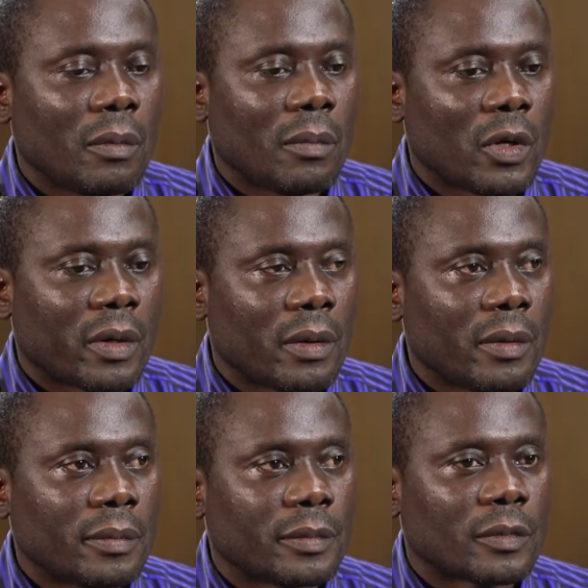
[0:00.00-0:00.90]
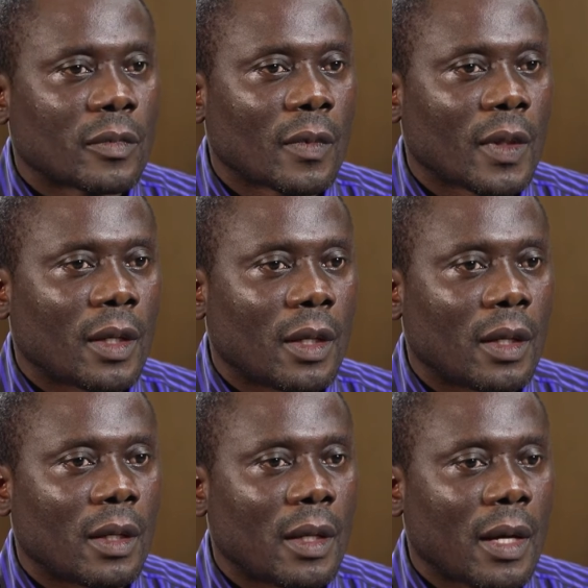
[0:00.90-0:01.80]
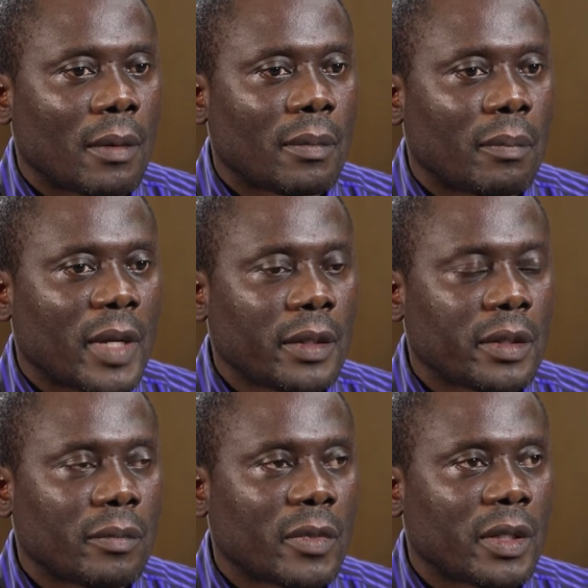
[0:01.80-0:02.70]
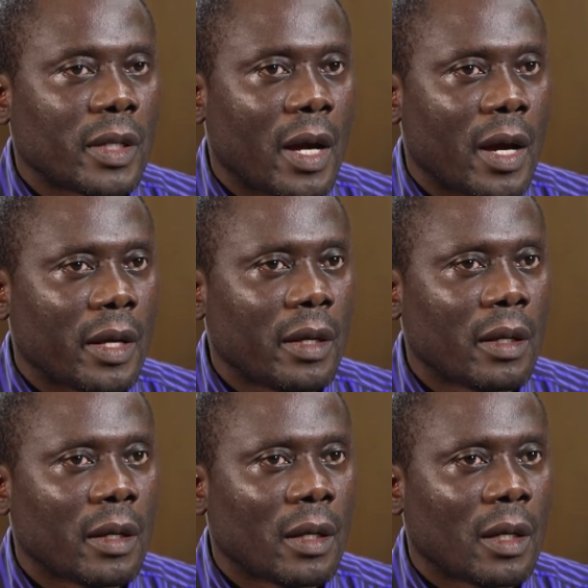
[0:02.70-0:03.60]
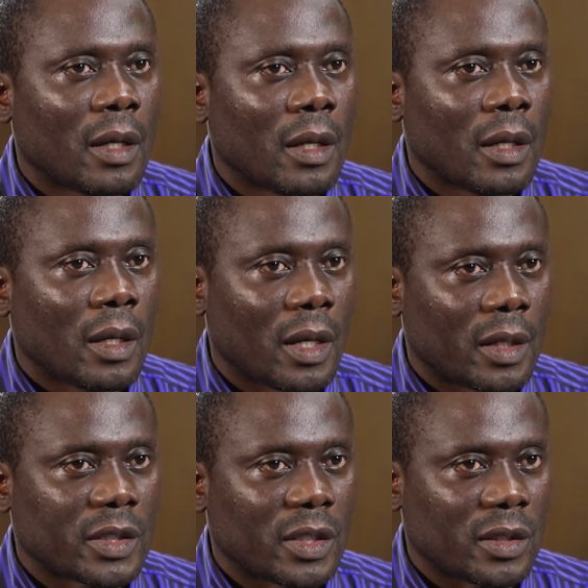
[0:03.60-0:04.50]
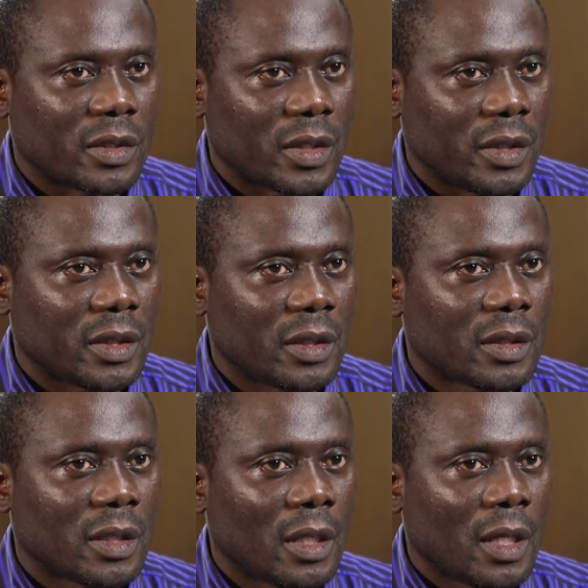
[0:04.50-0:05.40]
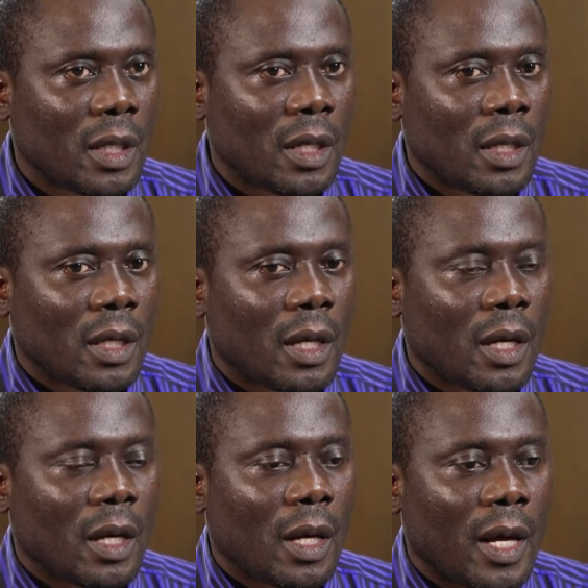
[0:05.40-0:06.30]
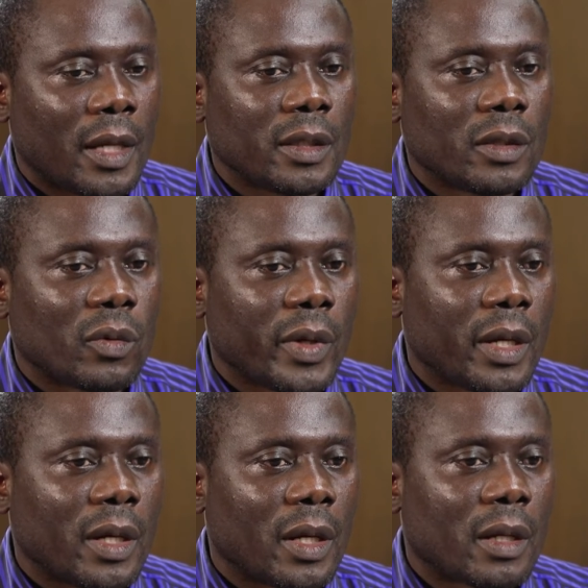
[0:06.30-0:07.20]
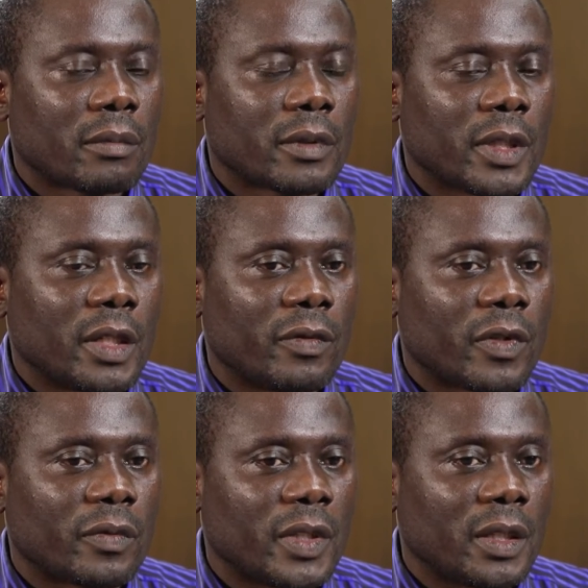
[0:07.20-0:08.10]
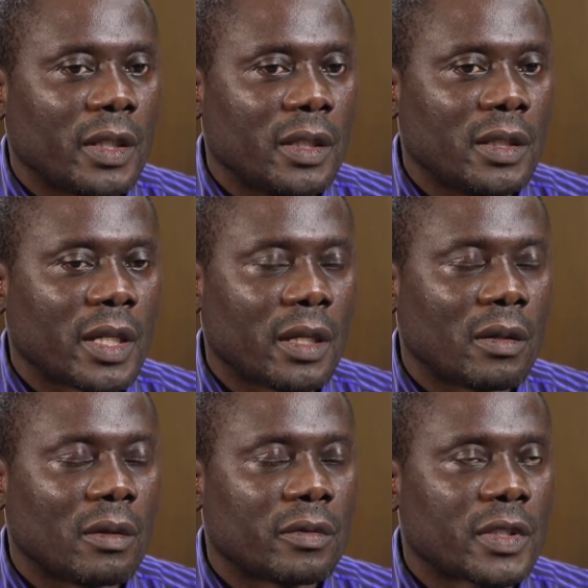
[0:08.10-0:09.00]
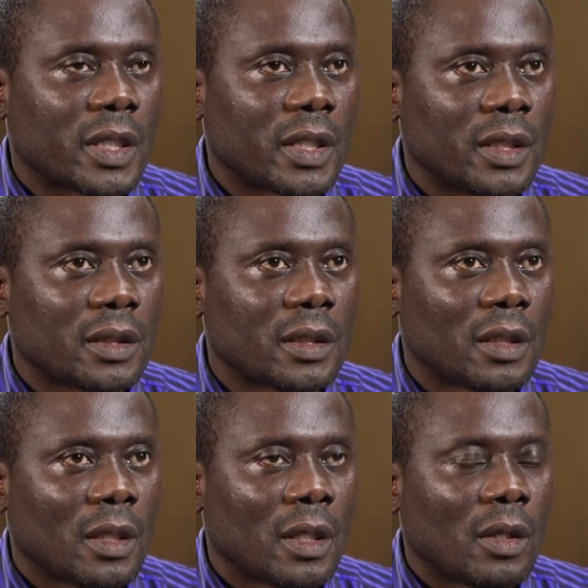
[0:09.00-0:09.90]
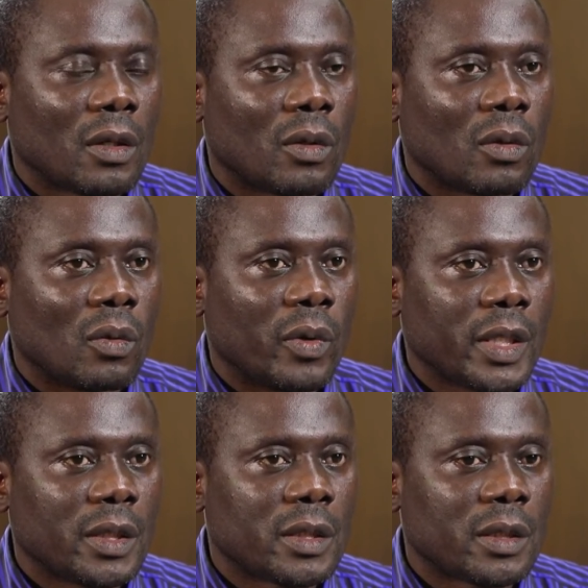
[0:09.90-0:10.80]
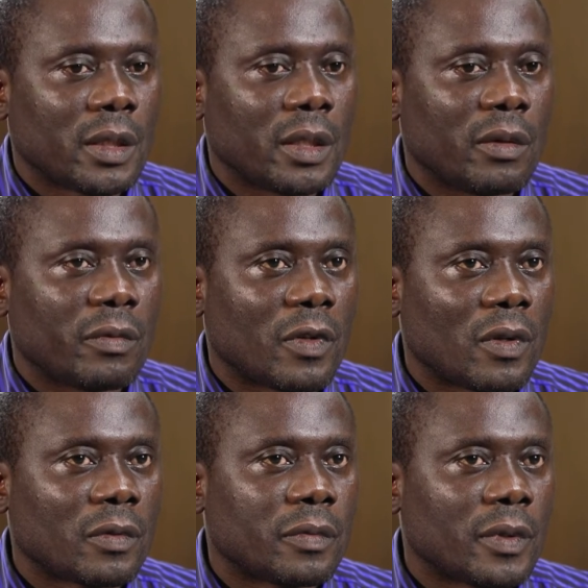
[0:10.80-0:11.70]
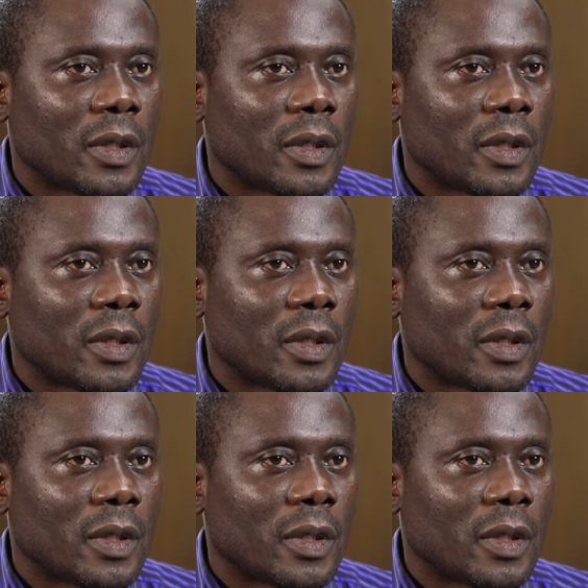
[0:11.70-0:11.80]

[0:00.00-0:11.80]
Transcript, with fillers: MORU, uh, my team and I are statisticians, and we are involved in the design of studies, which involve